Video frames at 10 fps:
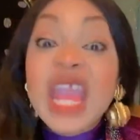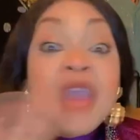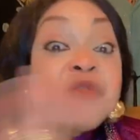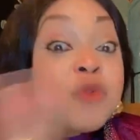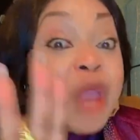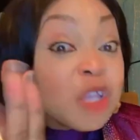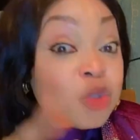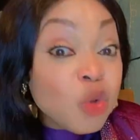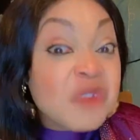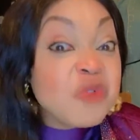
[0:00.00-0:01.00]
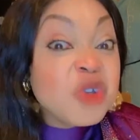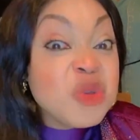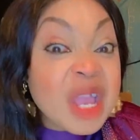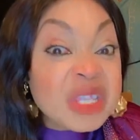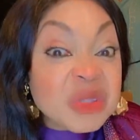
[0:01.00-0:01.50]
everywhere too, even
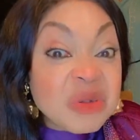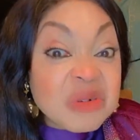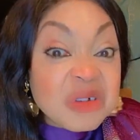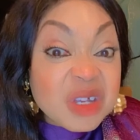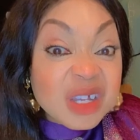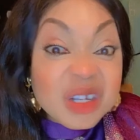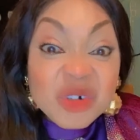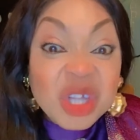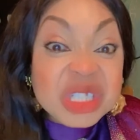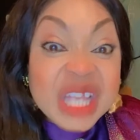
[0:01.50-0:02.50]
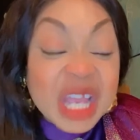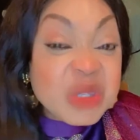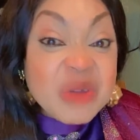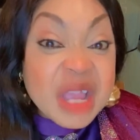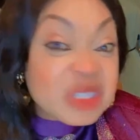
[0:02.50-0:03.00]
US, Russia,
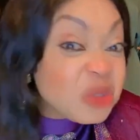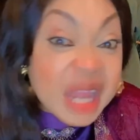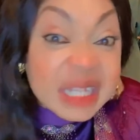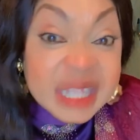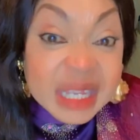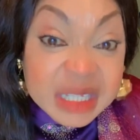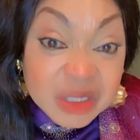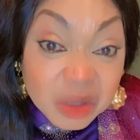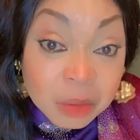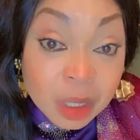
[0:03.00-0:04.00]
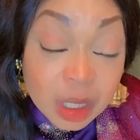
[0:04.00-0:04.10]
US, United Kingdom,